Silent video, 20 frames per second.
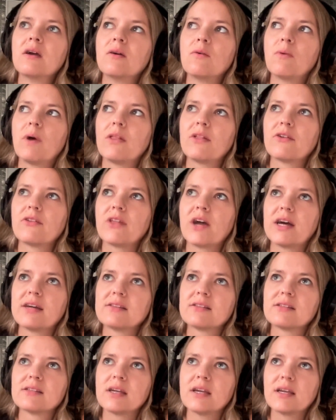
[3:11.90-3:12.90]
whether
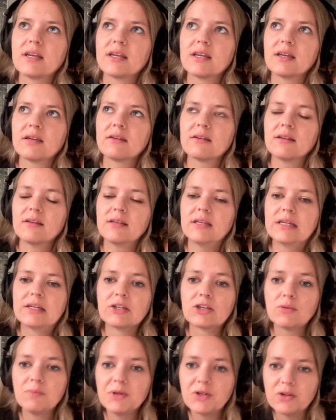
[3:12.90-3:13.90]
that's like in
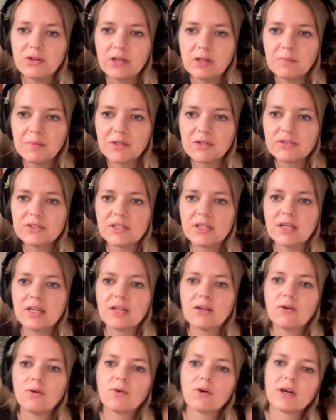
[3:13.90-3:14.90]
community
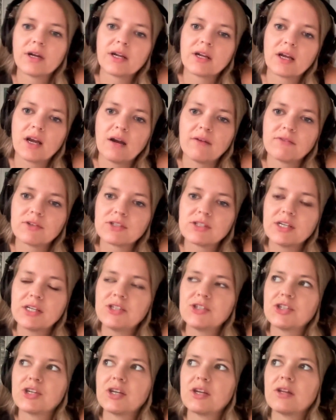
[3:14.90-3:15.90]
building or in
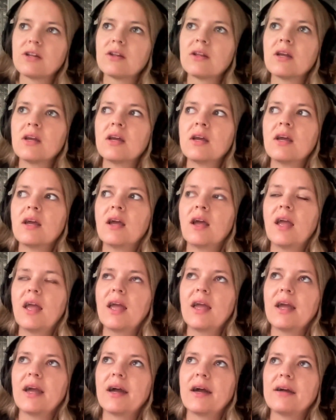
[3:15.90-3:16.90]
conversation.
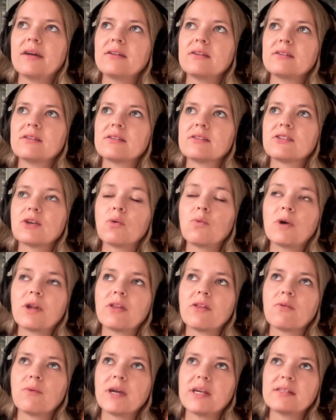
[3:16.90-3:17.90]
And so one of
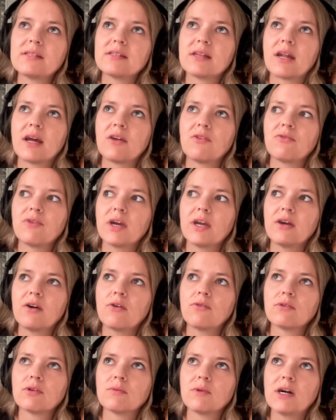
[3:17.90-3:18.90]
the ways that I fight
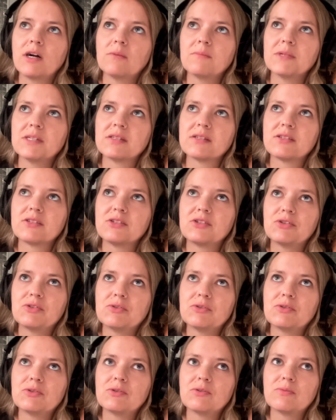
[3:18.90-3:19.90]
overwhelm is
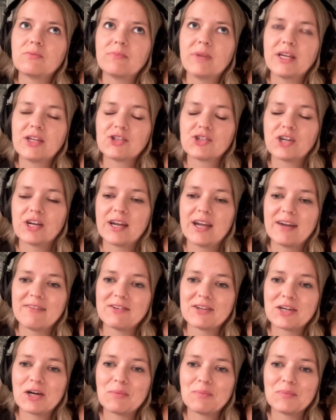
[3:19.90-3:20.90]
to make sure I have
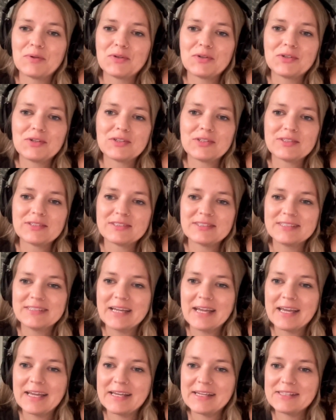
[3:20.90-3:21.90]
a couple
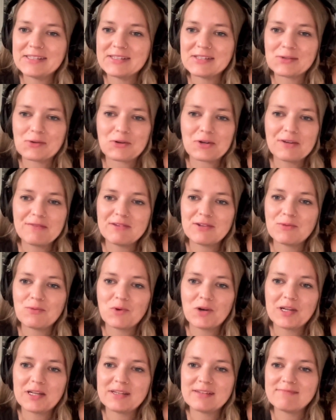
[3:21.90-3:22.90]
days or even
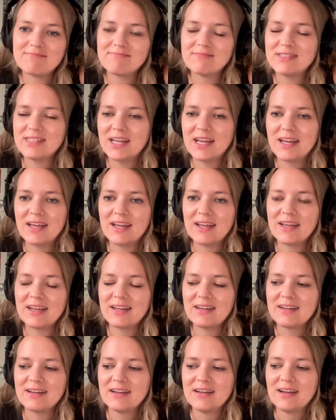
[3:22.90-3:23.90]
one
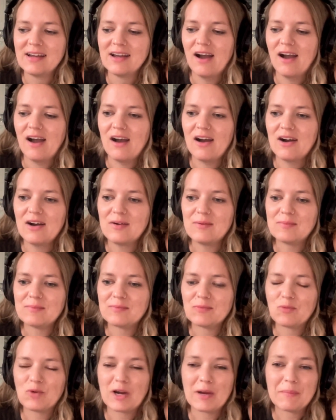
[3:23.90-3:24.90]
day
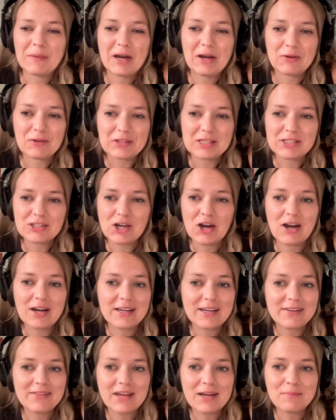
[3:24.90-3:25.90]
where I'm not really
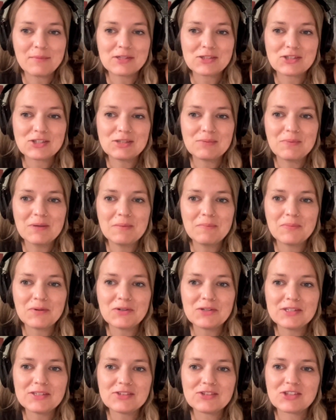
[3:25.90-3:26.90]
talking that much to
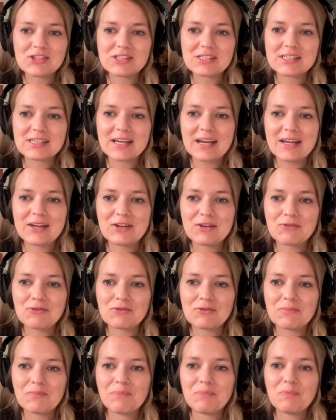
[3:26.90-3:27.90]
people, just to kind
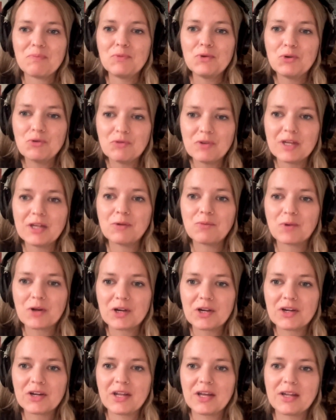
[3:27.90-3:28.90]
of move
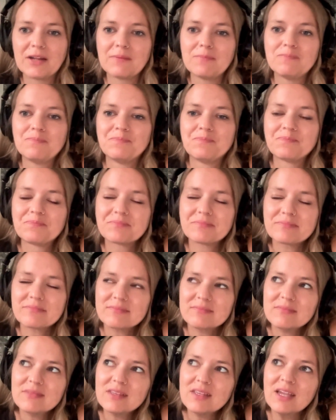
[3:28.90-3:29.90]
inward and
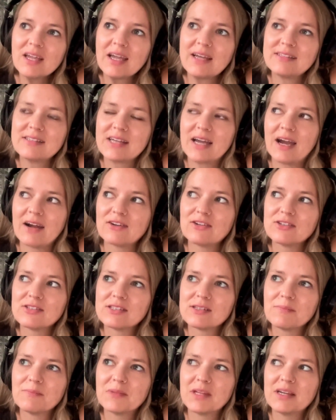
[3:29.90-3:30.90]
tackle
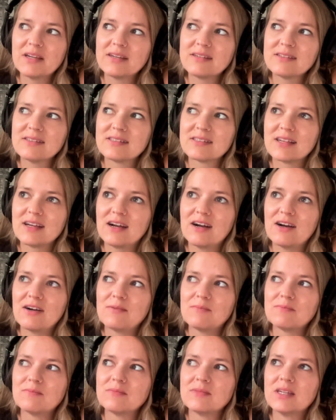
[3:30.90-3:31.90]
some things.
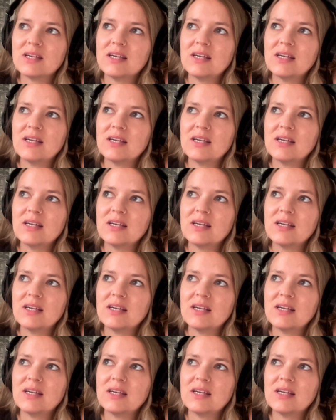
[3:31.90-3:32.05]
I